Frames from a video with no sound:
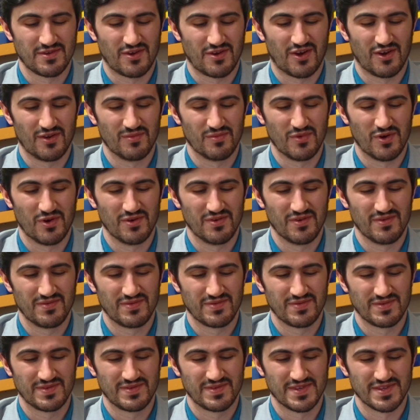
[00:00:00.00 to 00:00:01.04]
an automotive
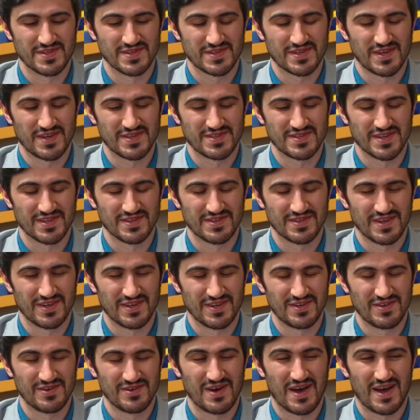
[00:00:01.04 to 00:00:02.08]
disgusting thing
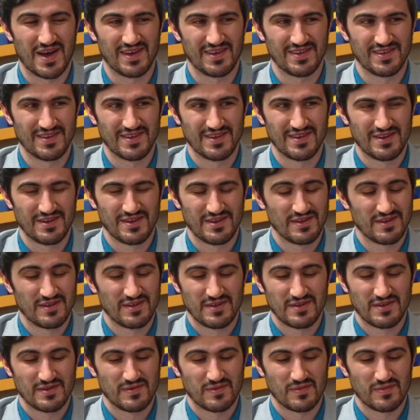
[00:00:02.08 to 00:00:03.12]
to do.
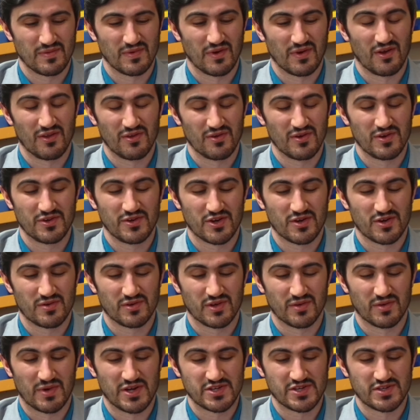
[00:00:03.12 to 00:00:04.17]
Other internal
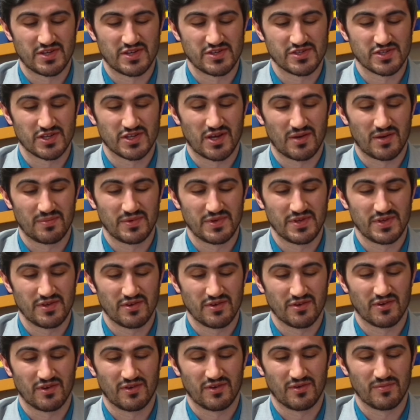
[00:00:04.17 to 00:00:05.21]
combustion engine company
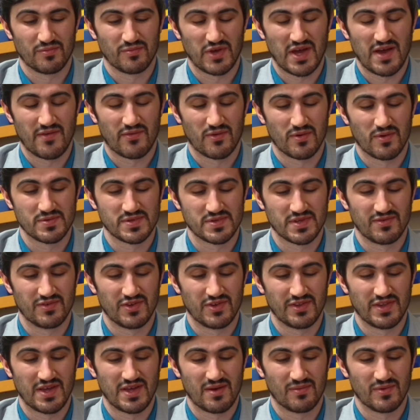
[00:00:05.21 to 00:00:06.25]
or platforms have
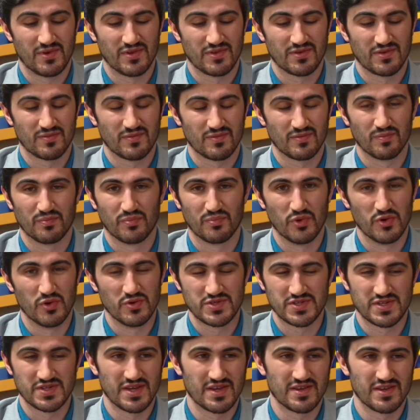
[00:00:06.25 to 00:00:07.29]
done that with
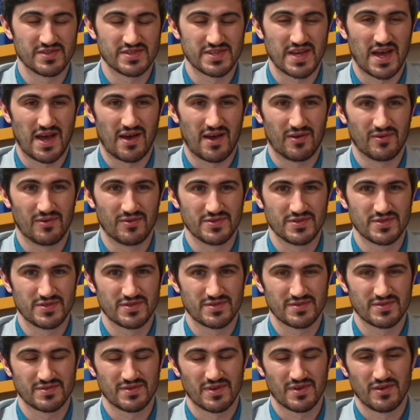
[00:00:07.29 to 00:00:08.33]
boosting
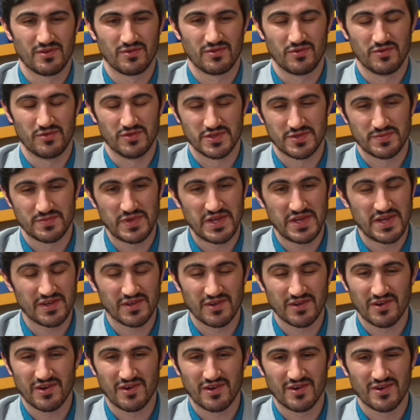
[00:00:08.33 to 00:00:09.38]
sounds through the
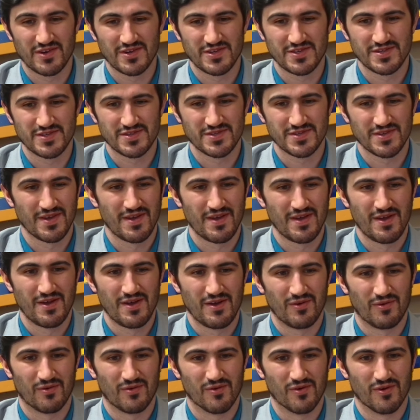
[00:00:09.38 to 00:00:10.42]
speakers,
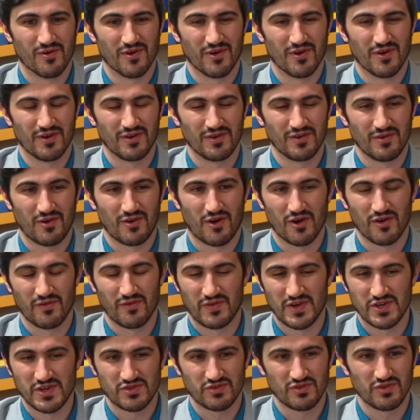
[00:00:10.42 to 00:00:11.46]
or
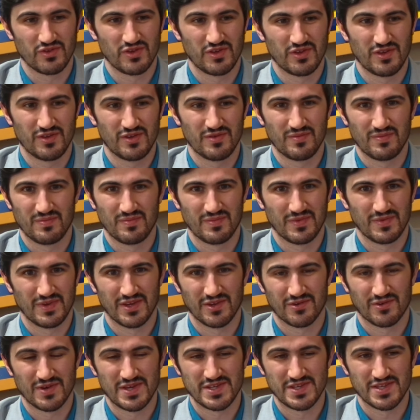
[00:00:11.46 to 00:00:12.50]
artificially
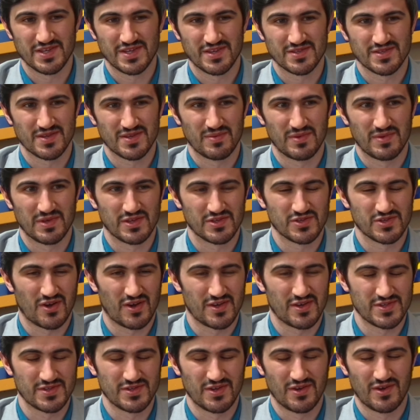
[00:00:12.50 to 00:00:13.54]
increasing some of the
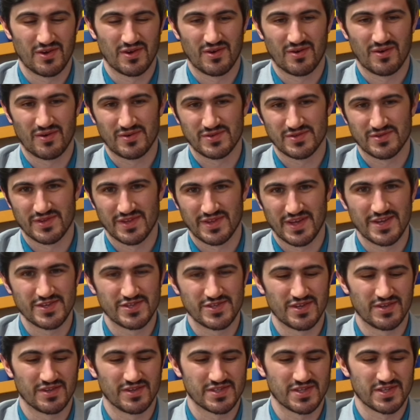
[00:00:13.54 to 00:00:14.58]
exhaust notes or the
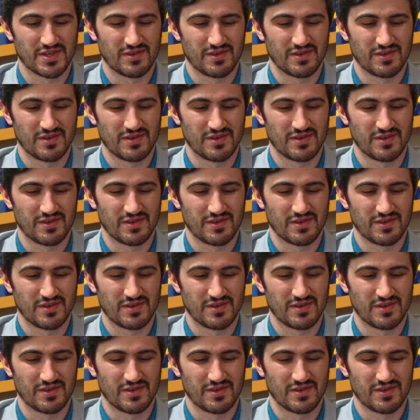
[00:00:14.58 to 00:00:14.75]
engine,